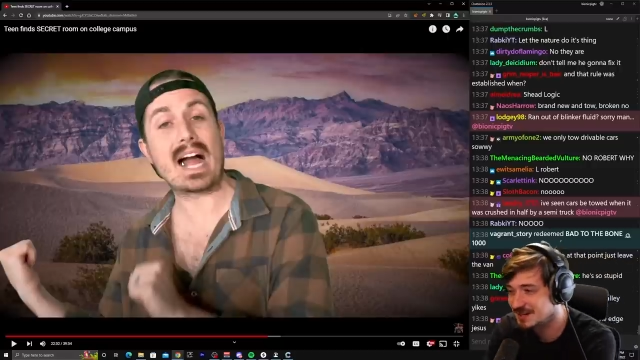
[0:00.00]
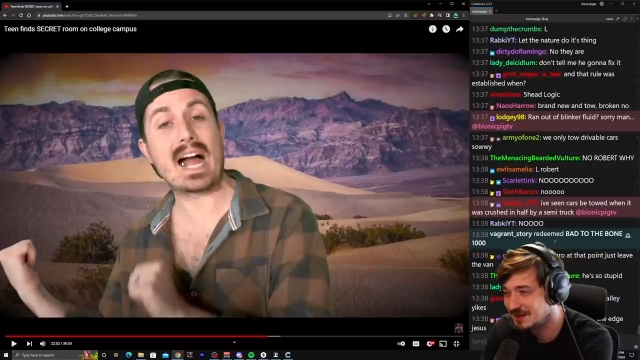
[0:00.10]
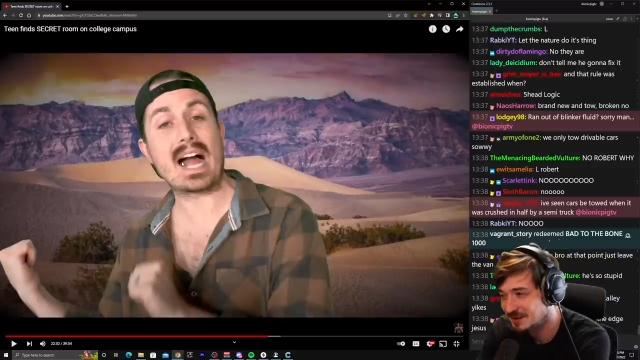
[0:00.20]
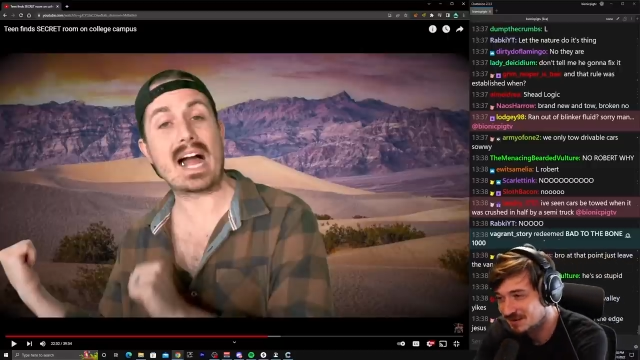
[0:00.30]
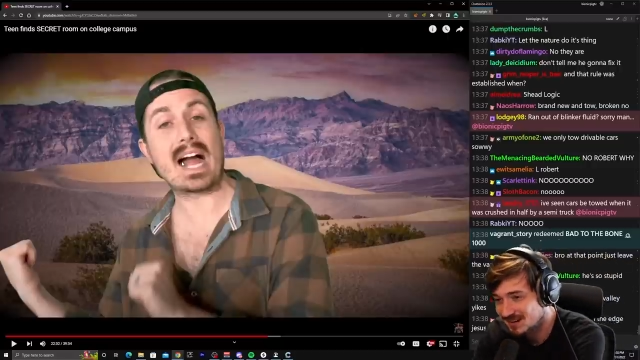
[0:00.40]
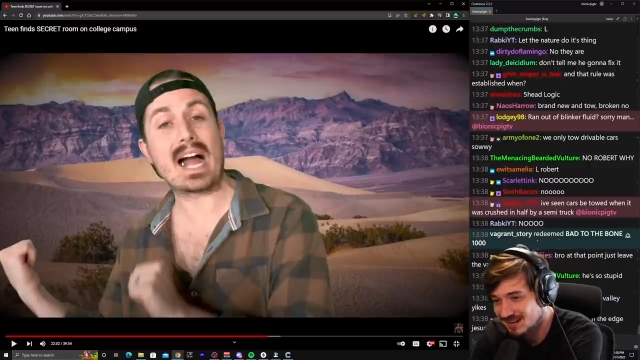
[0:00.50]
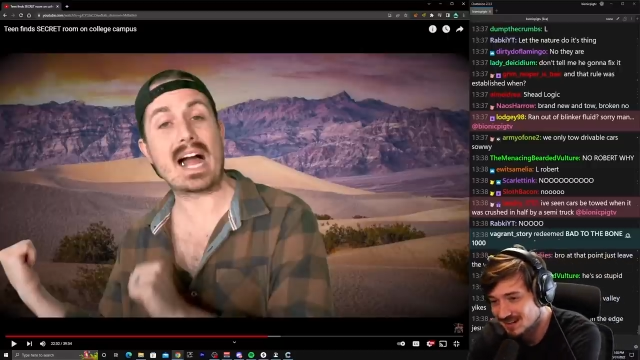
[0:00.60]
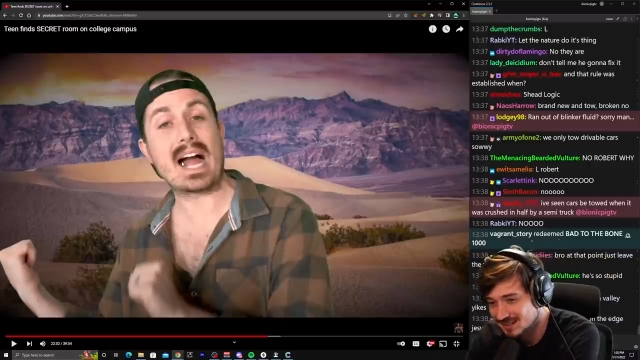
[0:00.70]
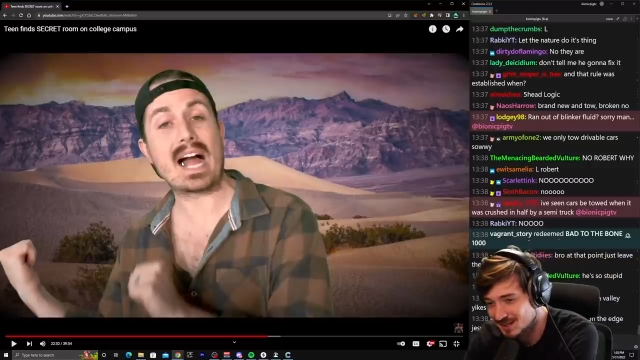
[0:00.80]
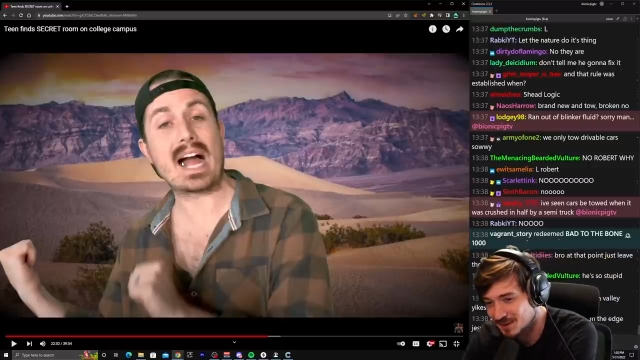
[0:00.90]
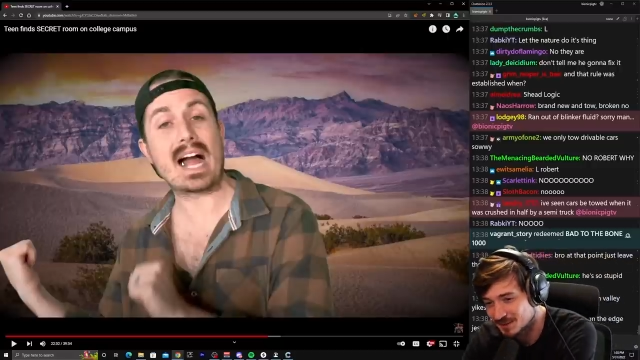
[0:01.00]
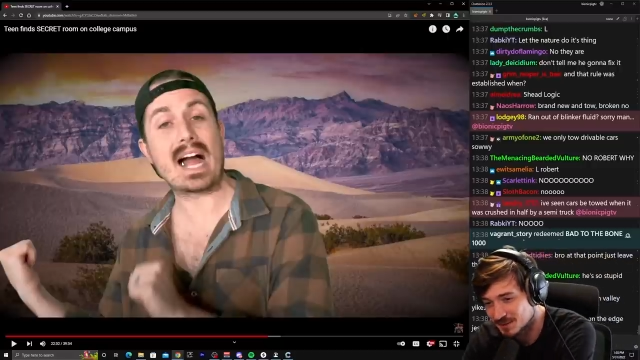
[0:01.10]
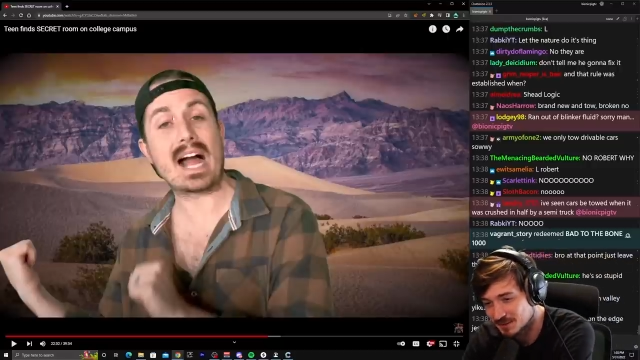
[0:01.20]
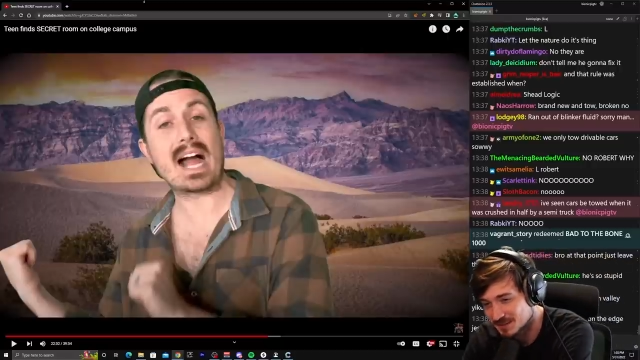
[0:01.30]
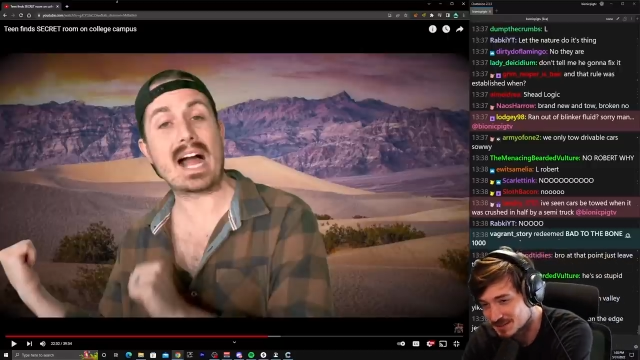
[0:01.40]
Speaker 1: don't
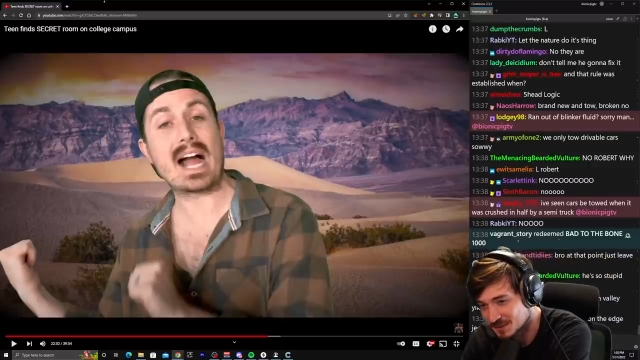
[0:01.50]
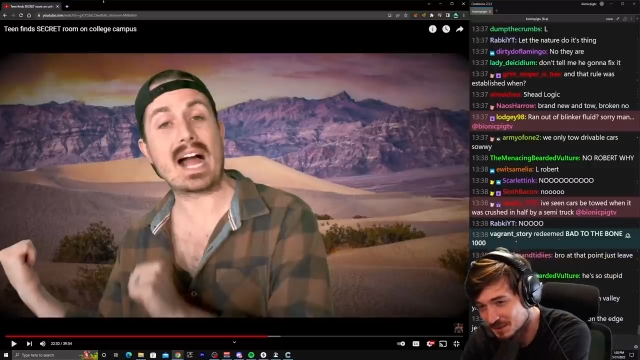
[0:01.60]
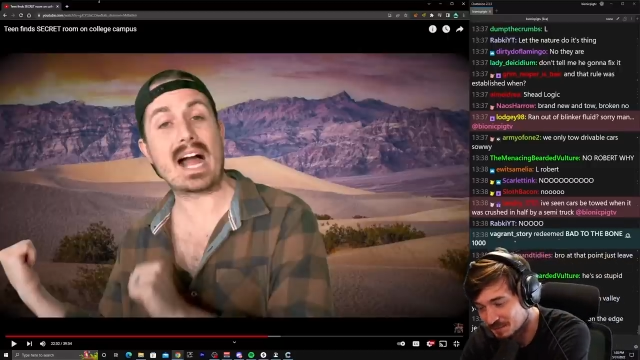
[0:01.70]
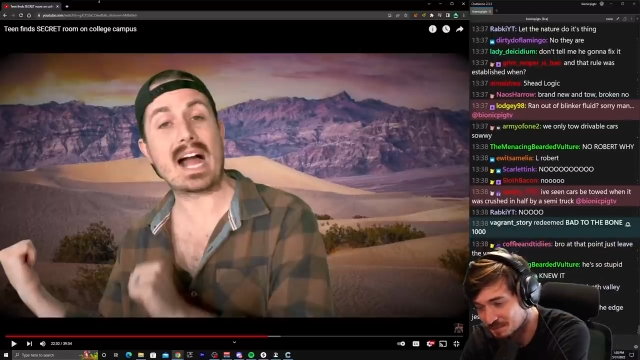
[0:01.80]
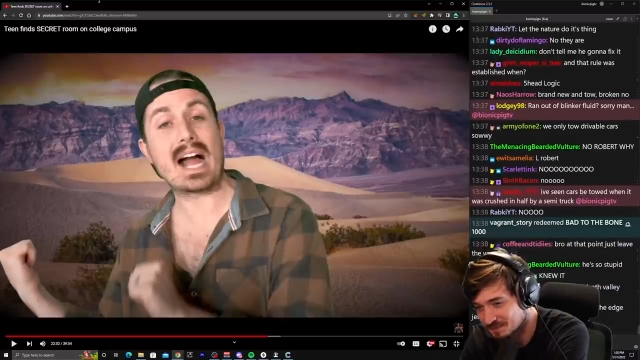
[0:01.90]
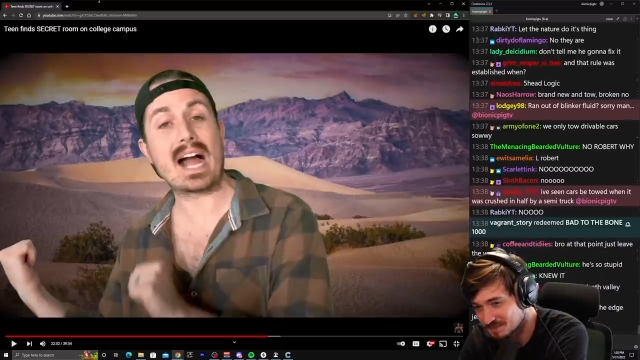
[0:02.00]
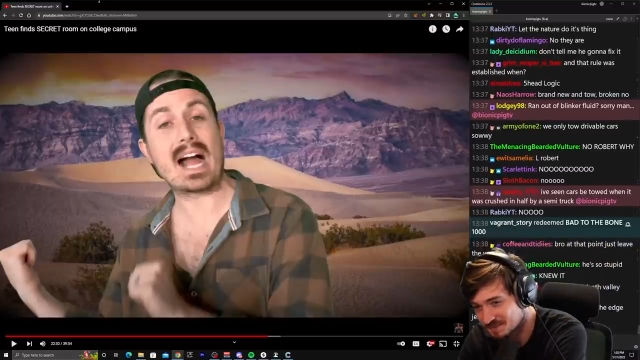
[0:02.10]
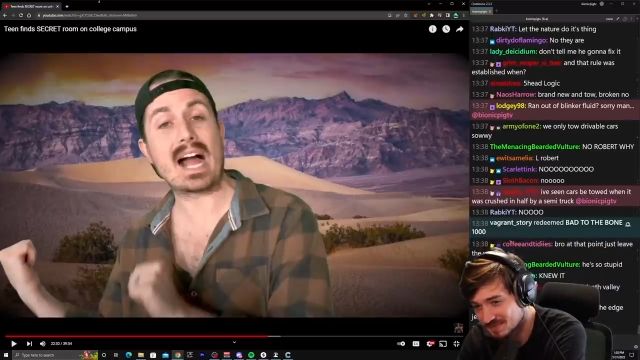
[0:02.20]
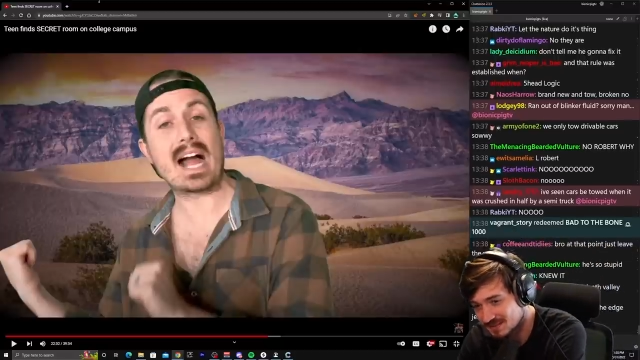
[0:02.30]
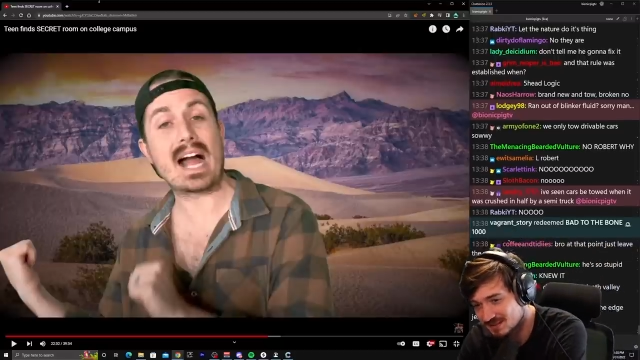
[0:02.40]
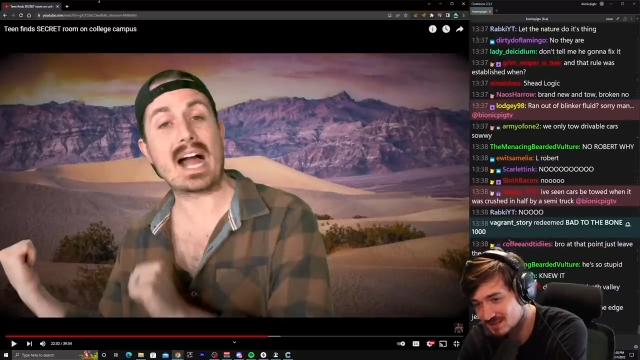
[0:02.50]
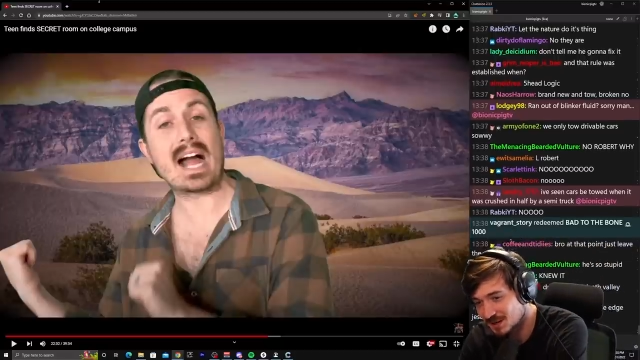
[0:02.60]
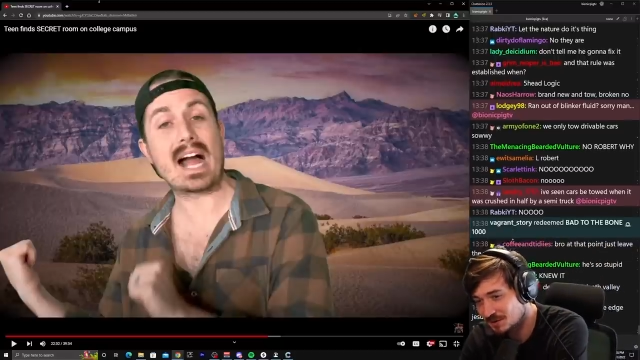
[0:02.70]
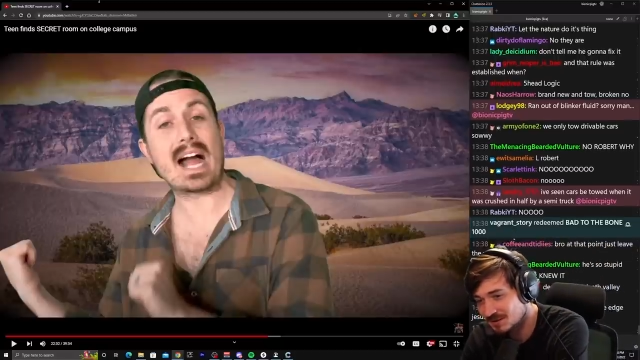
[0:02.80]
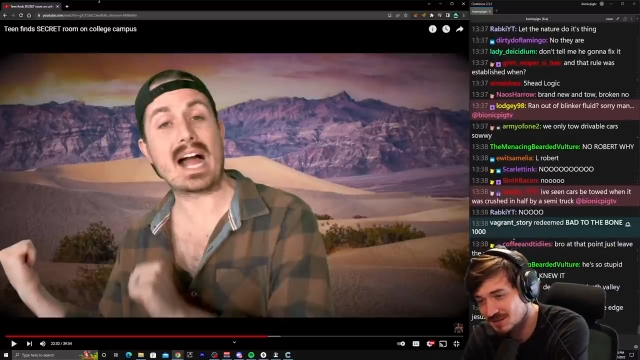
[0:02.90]
don't do this to him
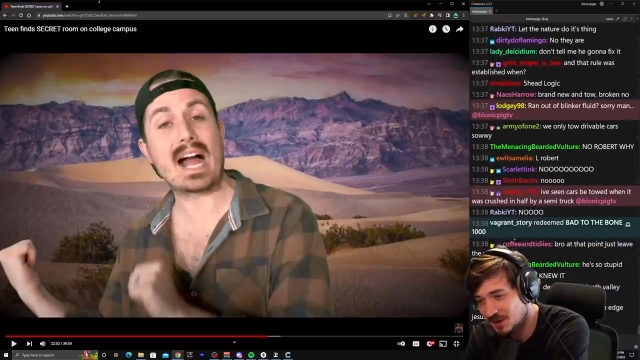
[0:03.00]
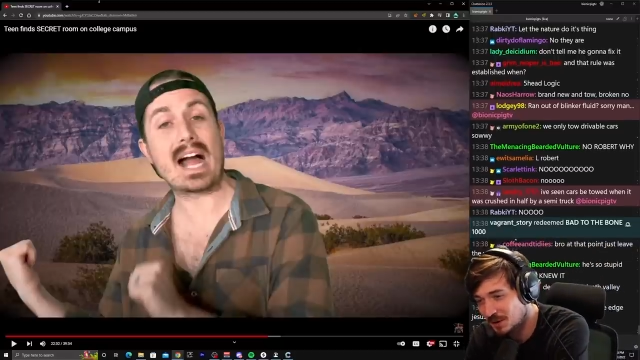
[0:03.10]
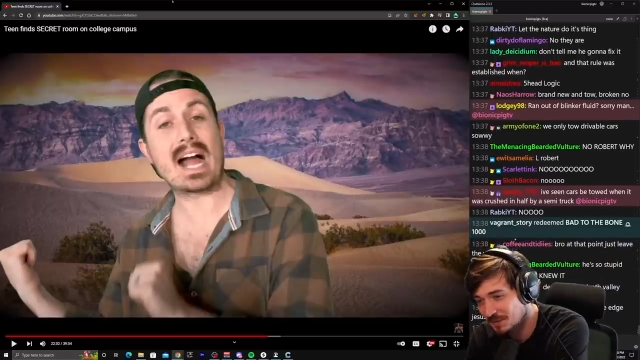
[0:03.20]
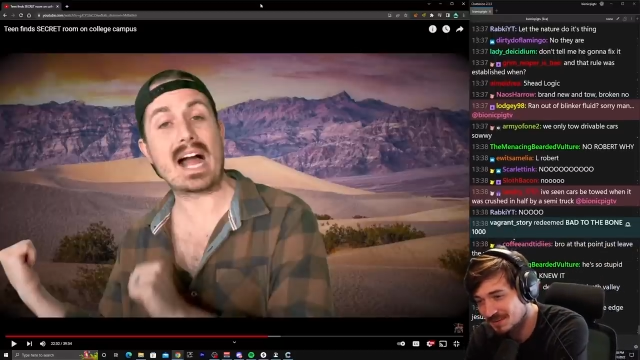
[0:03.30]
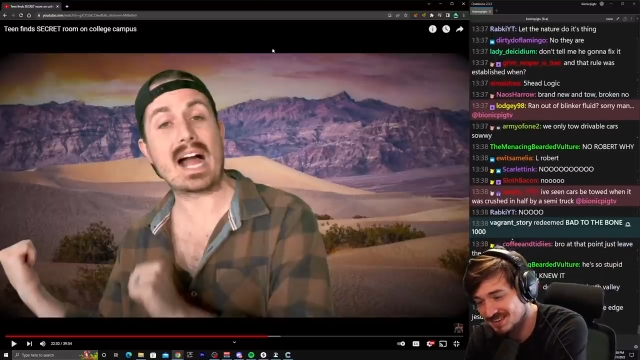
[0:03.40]
don't don't